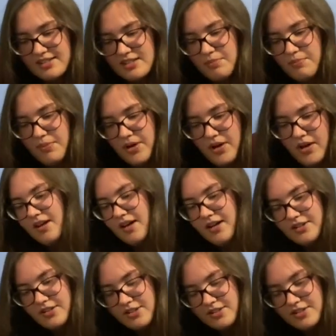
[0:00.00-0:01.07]
but I
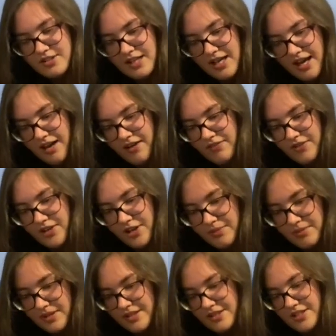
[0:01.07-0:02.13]
just have
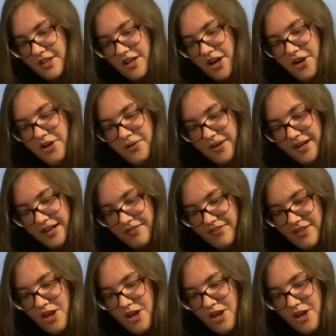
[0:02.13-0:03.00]
nobody to go with,